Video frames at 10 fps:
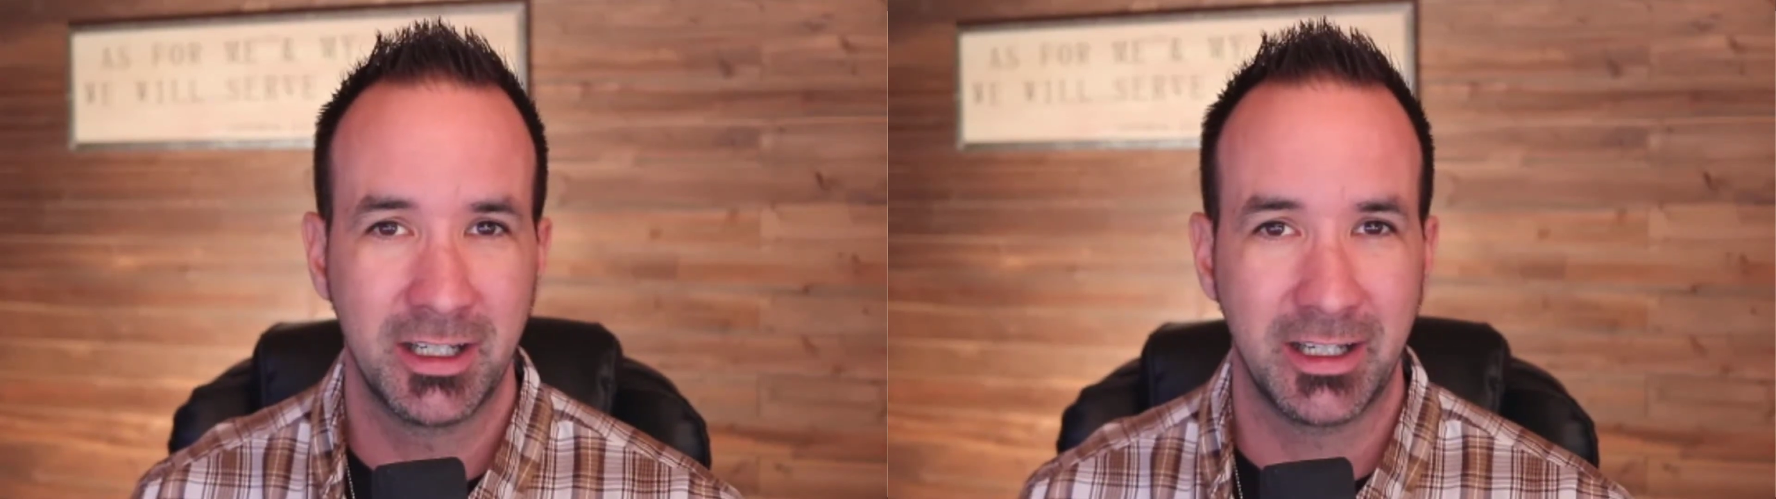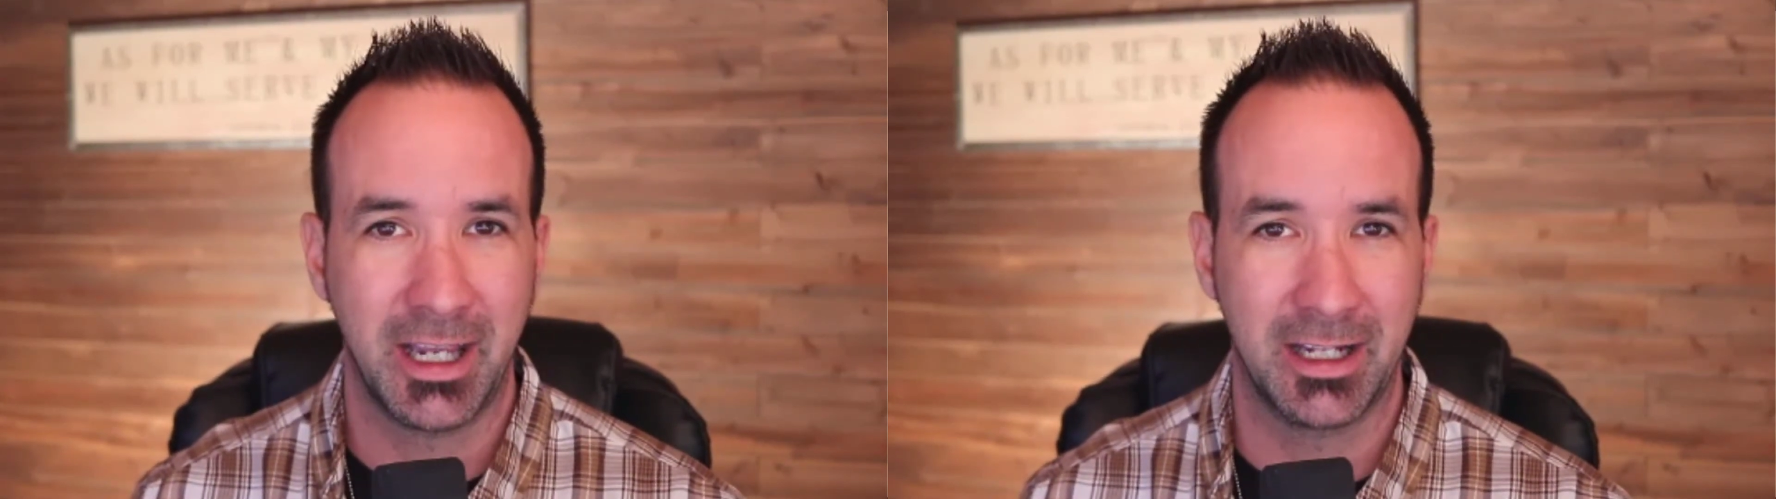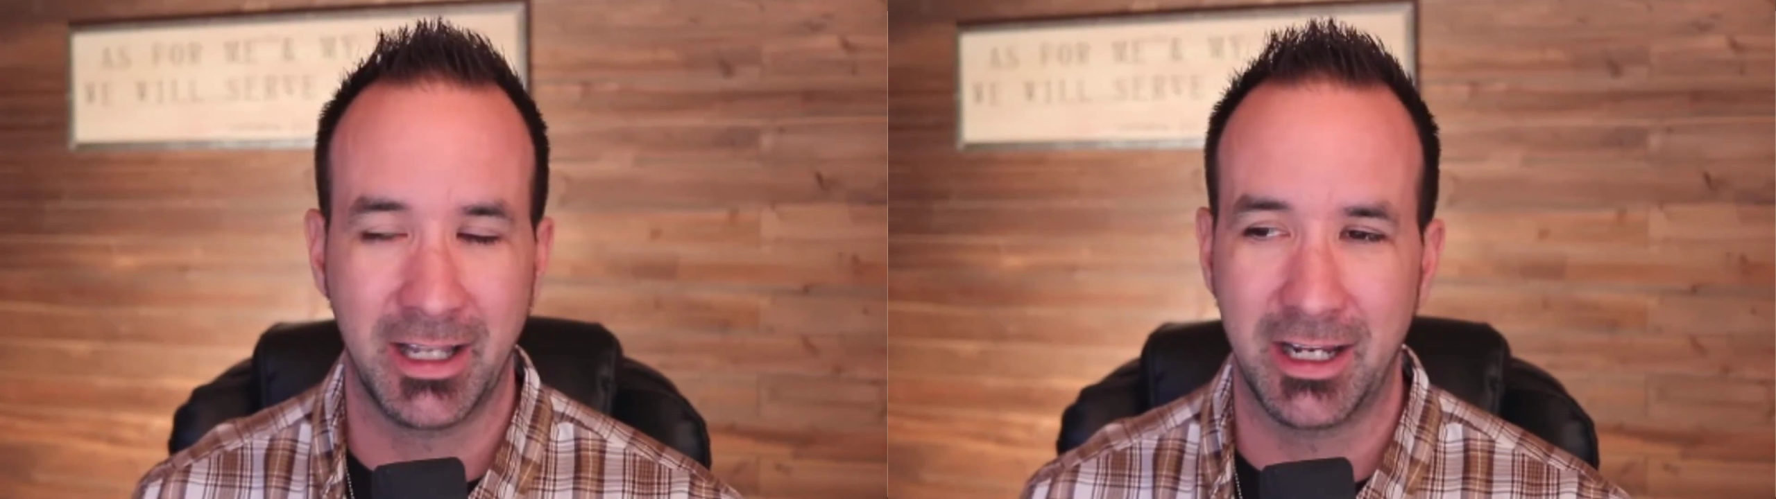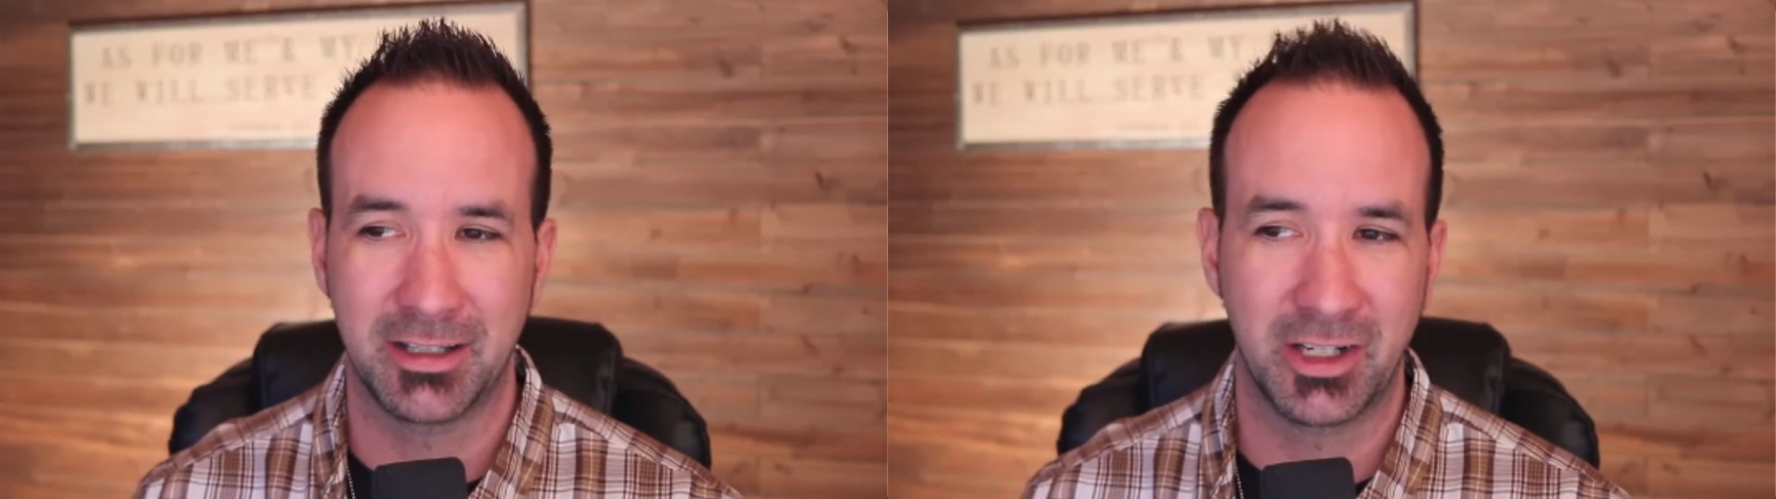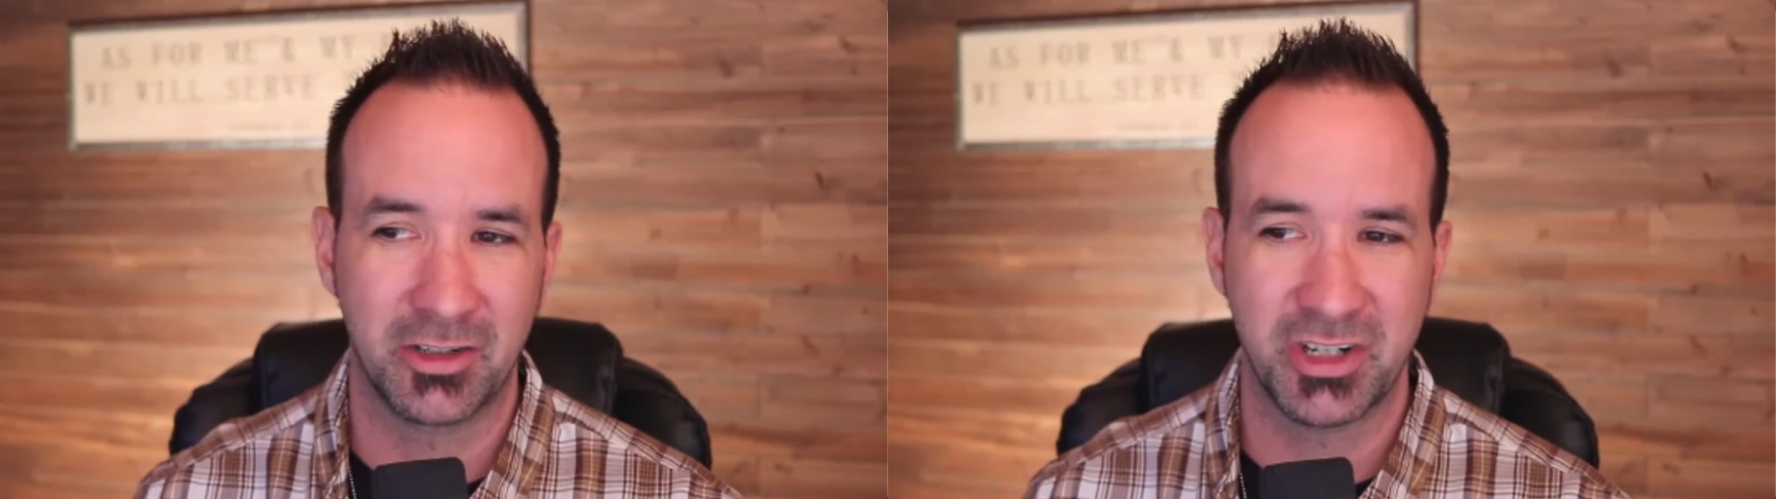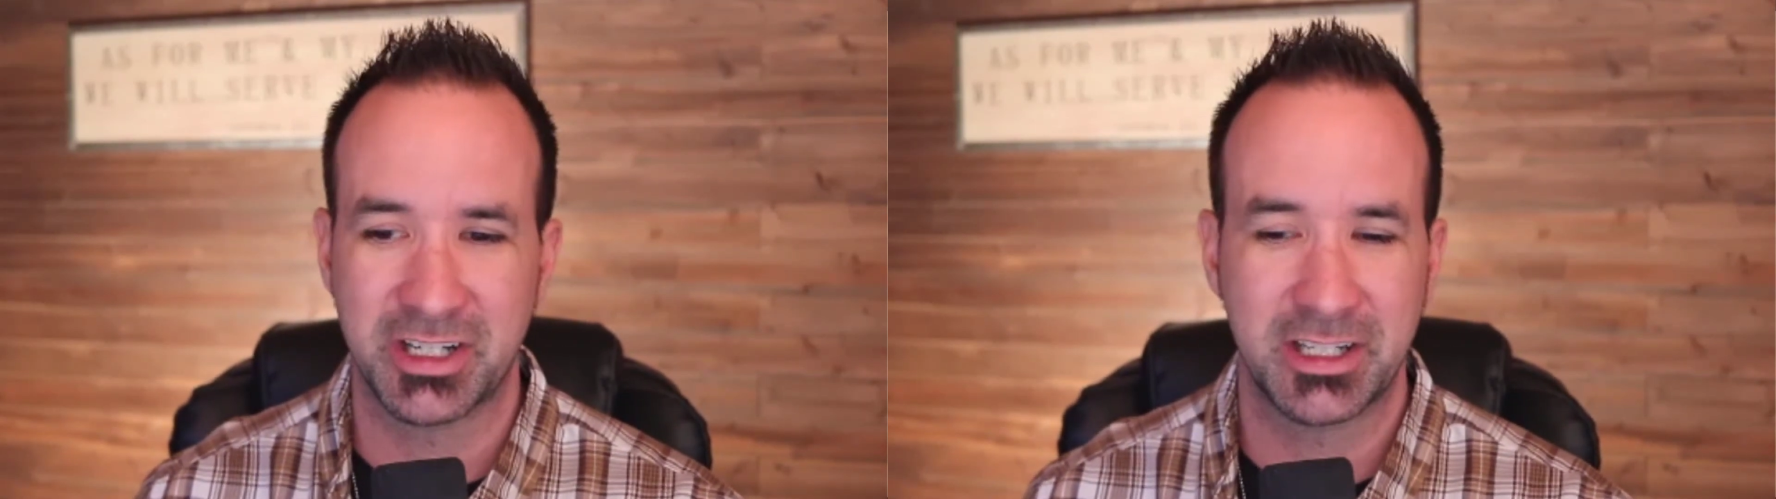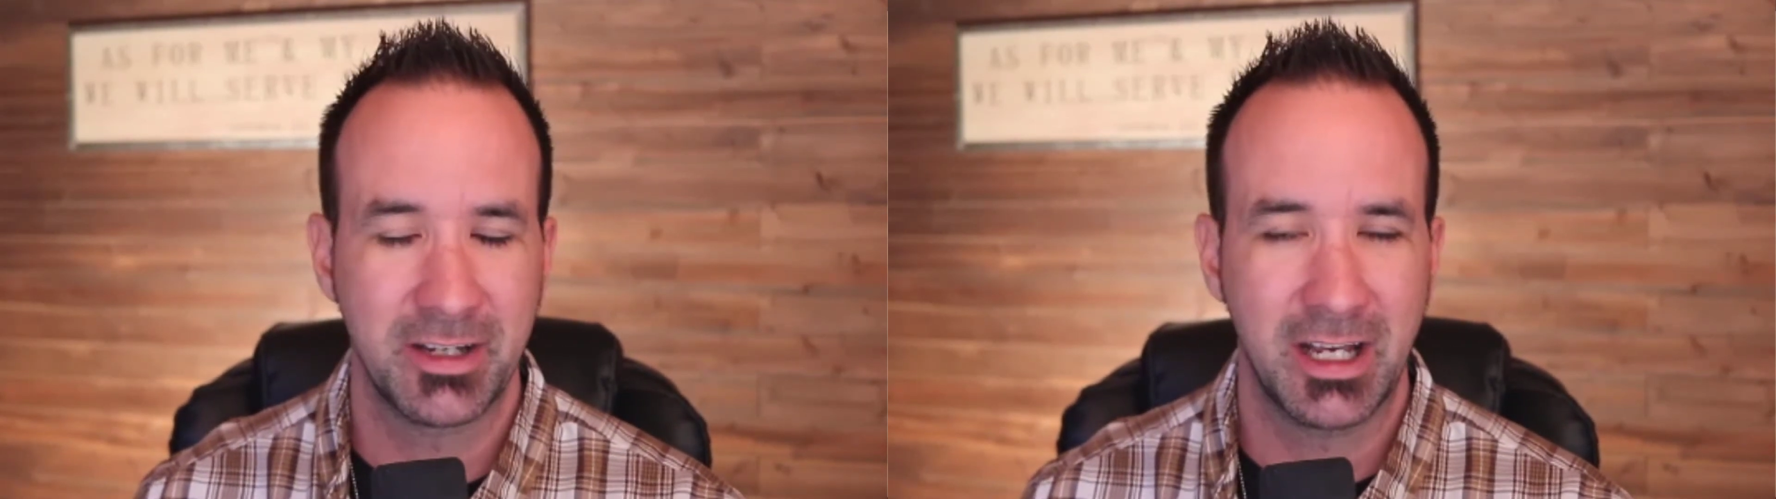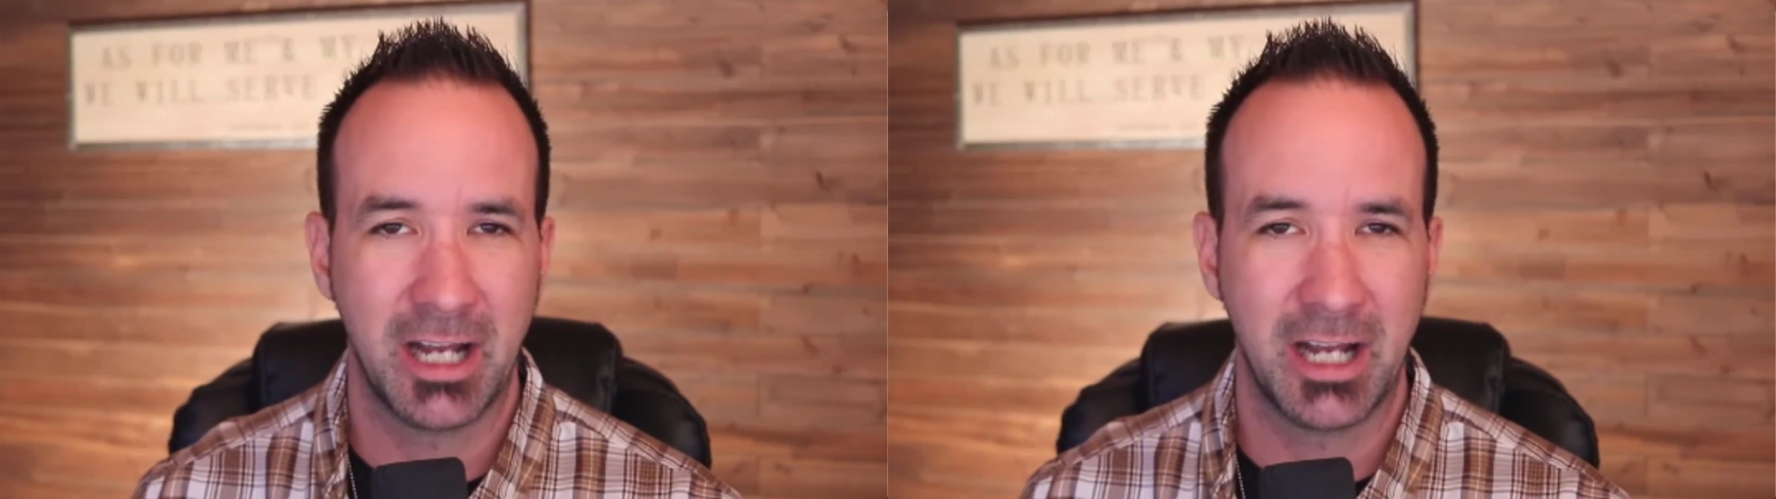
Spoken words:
and like I'd